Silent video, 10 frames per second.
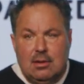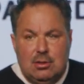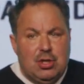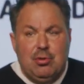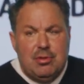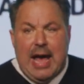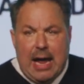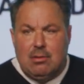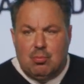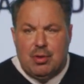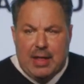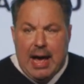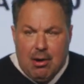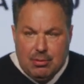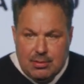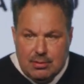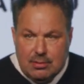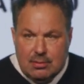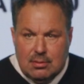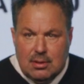do that without
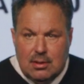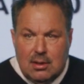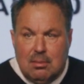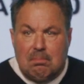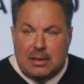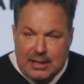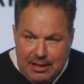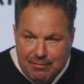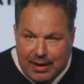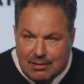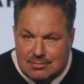believing.